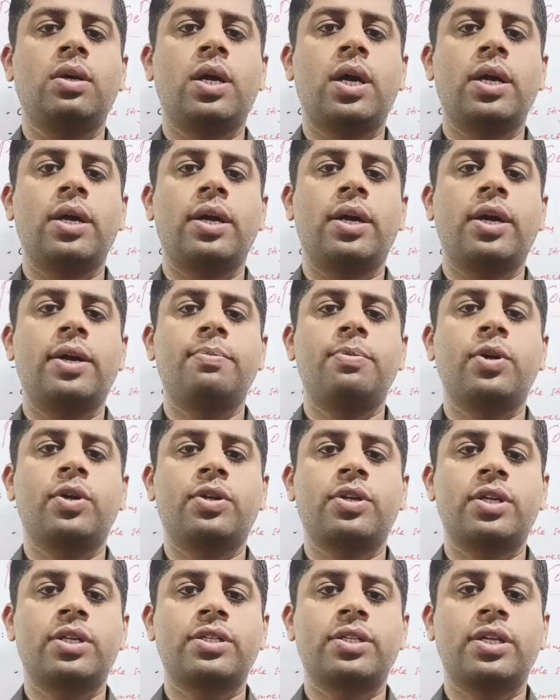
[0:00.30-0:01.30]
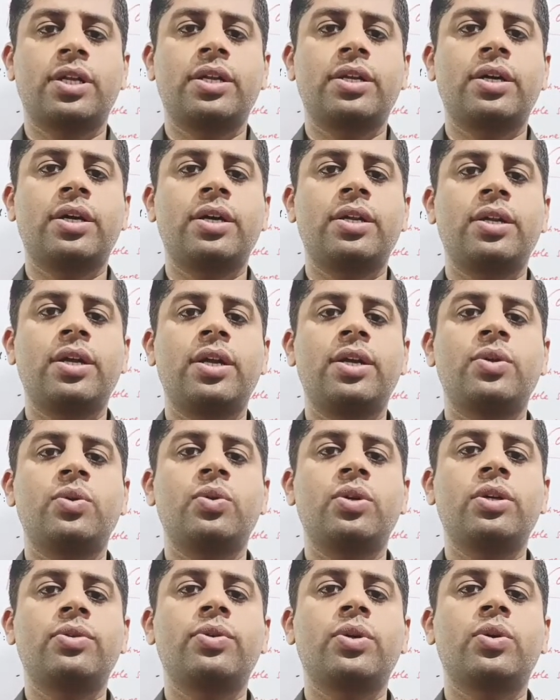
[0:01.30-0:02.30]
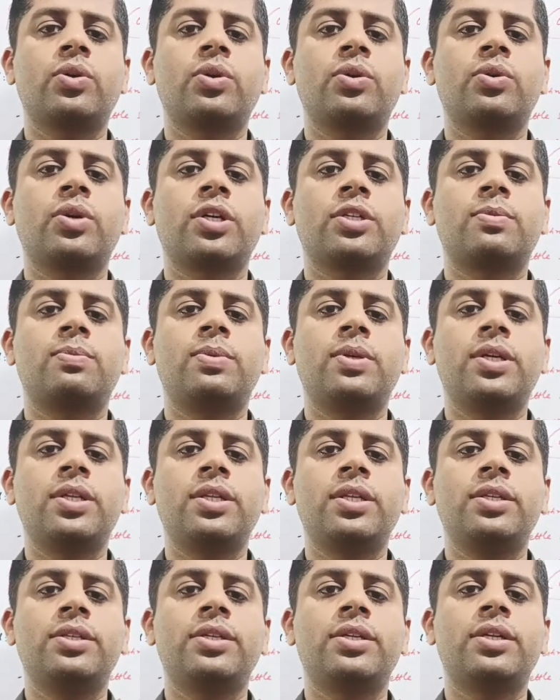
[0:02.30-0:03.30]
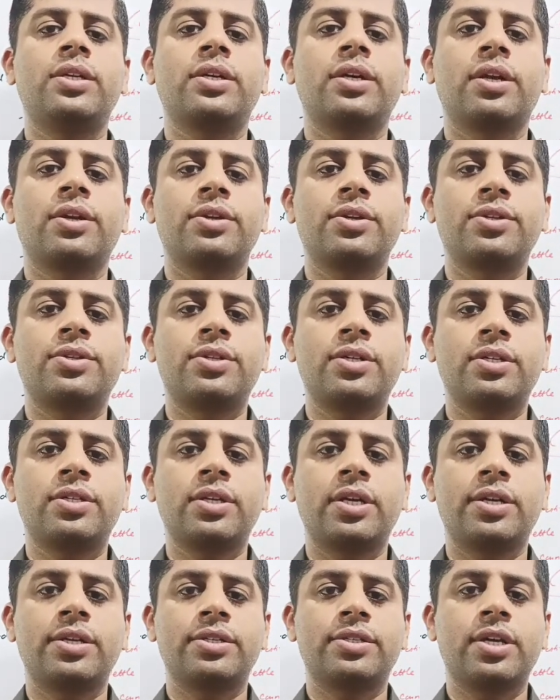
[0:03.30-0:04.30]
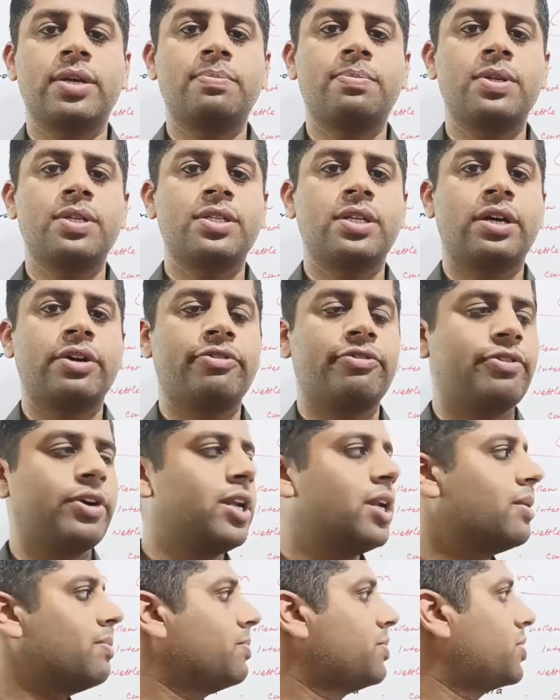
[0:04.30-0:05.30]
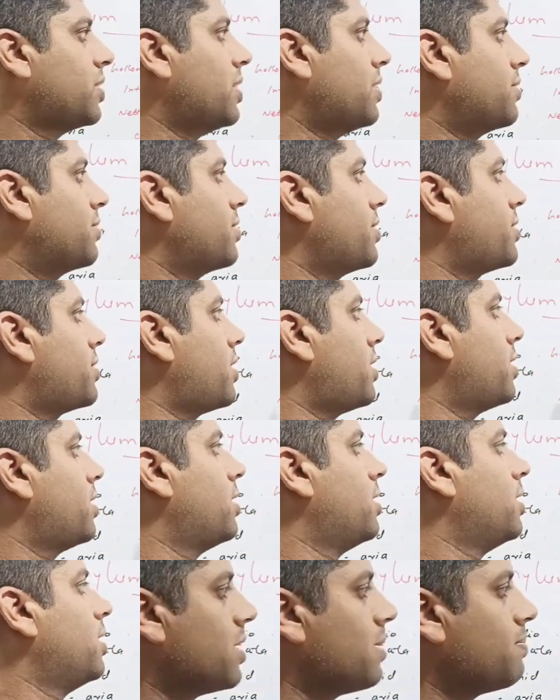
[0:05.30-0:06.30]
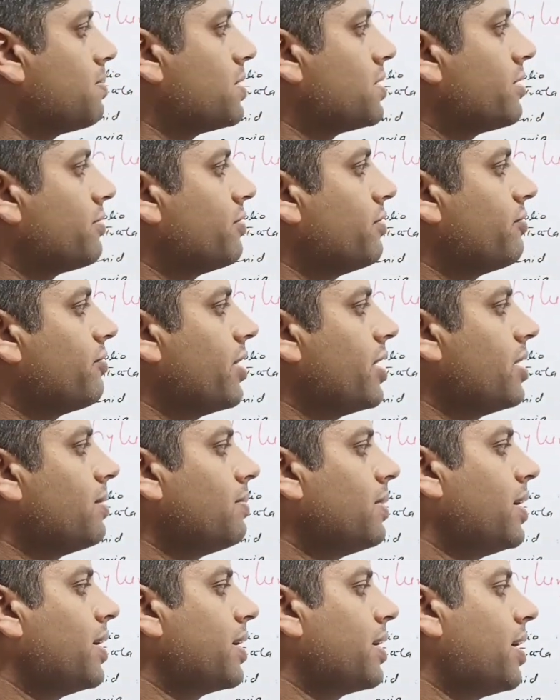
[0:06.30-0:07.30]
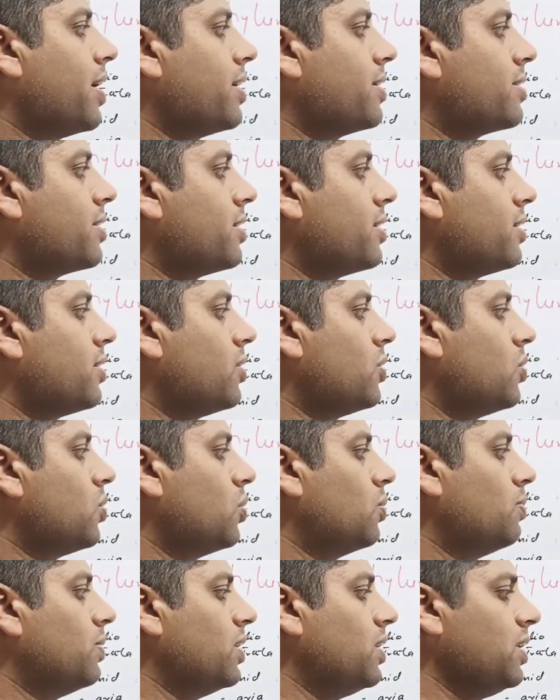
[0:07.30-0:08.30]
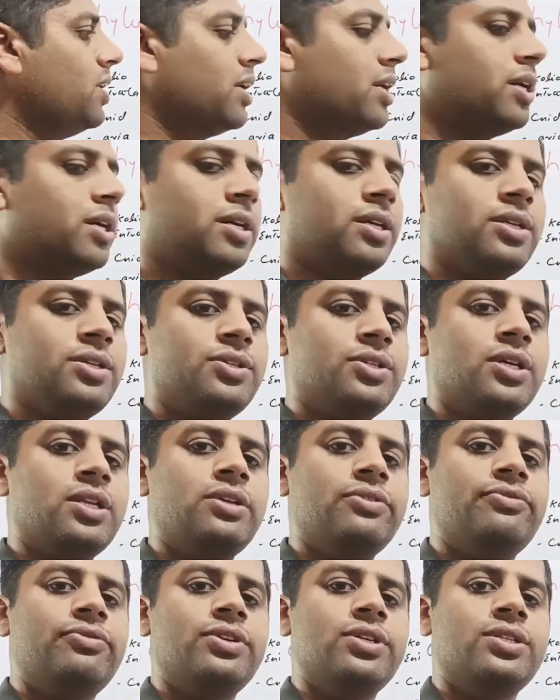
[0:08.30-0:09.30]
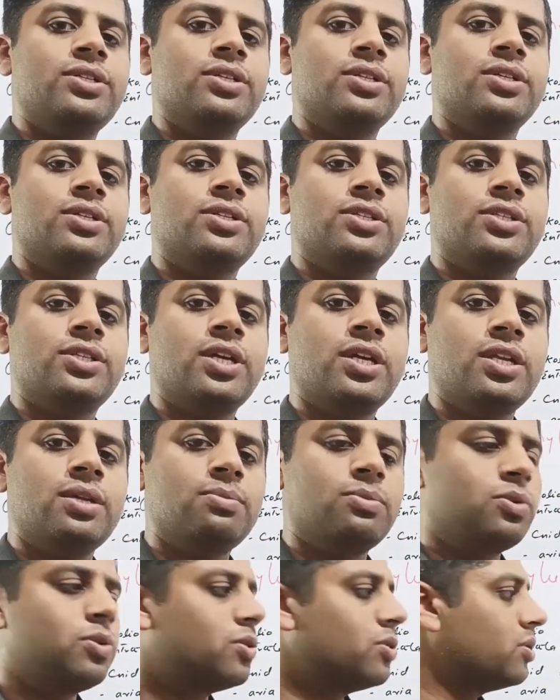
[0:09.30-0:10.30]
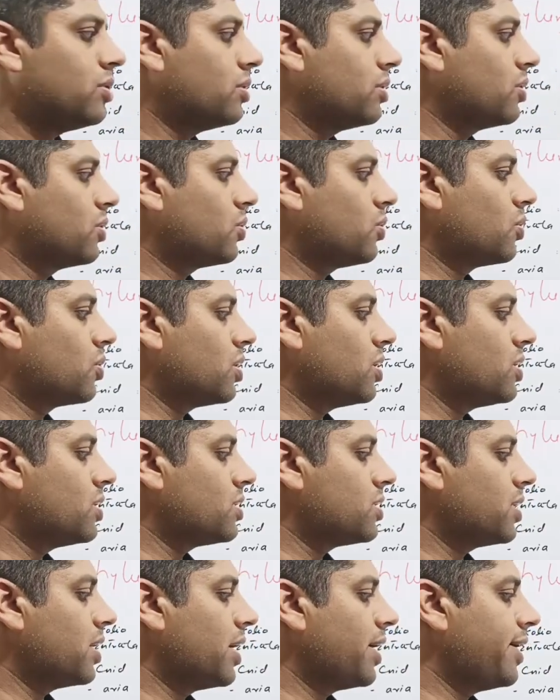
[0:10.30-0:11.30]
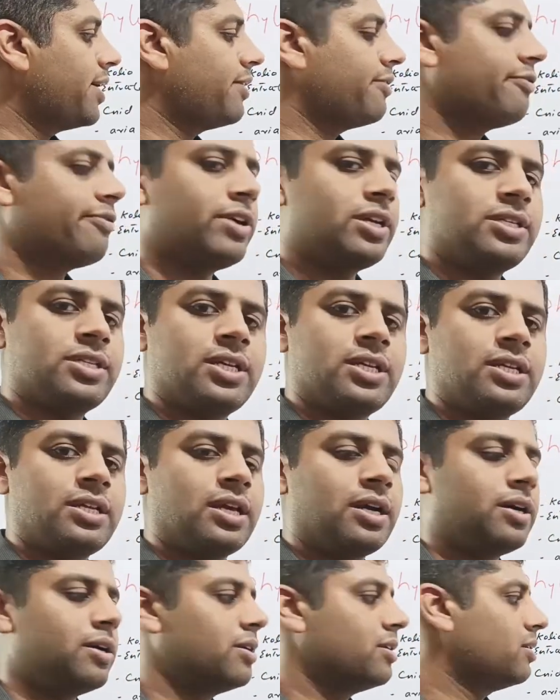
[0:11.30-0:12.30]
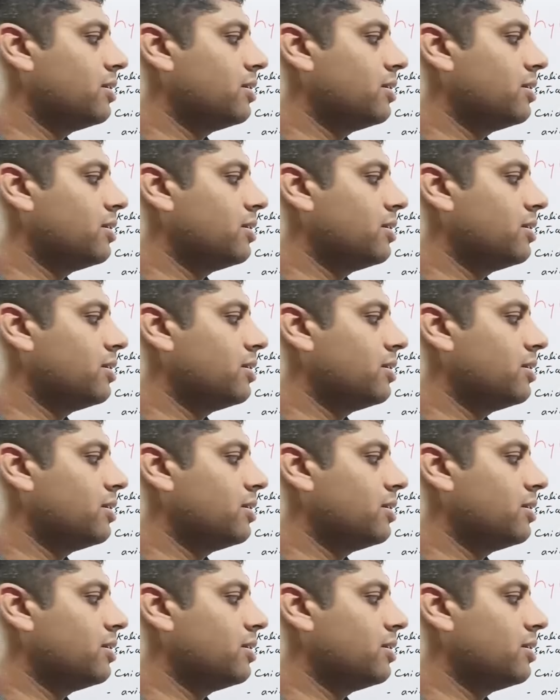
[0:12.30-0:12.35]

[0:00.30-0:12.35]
Hi, I'm Dr. Arsalan Khan, and today we are going to explain the general characteristics and examples of Phylum Cnidaria. Examples of the phylum are Hydra, Obelia, Jellyfish, Sea Anemone, Corals, and Physalia.